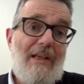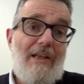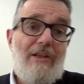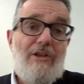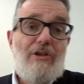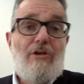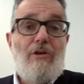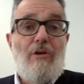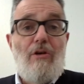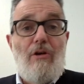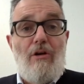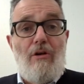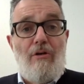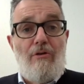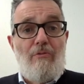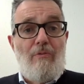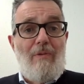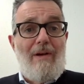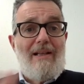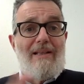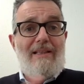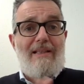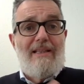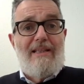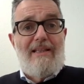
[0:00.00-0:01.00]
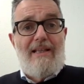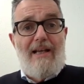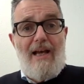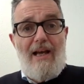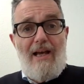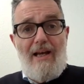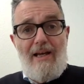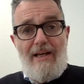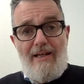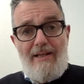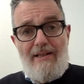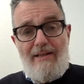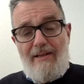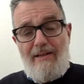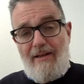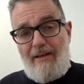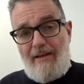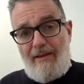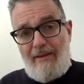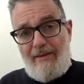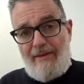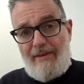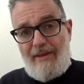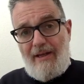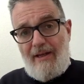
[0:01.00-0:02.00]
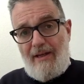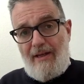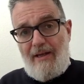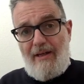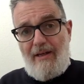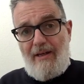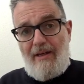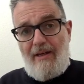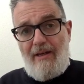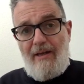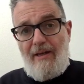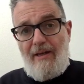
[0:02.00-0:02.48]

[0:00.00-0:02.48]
So on one side, the